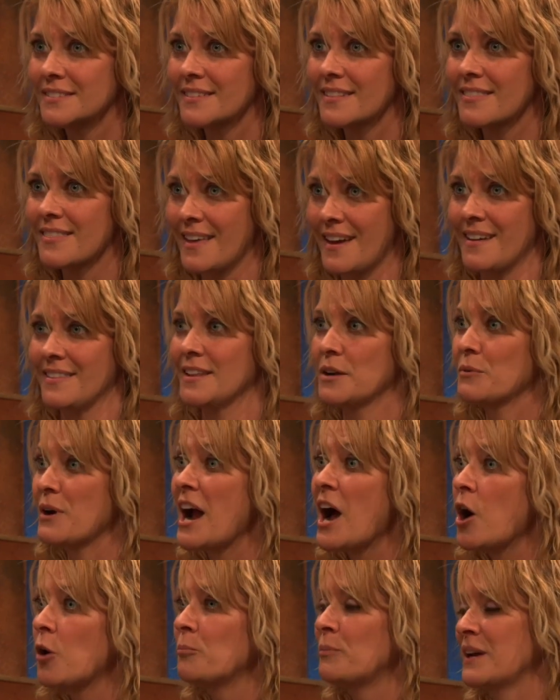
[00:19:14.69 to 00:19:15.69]
thing. They were
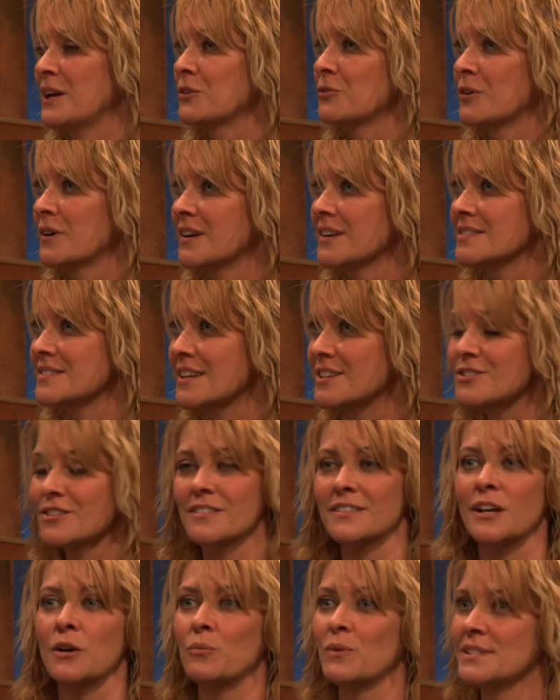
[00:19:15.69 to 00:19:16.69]
helping an organization that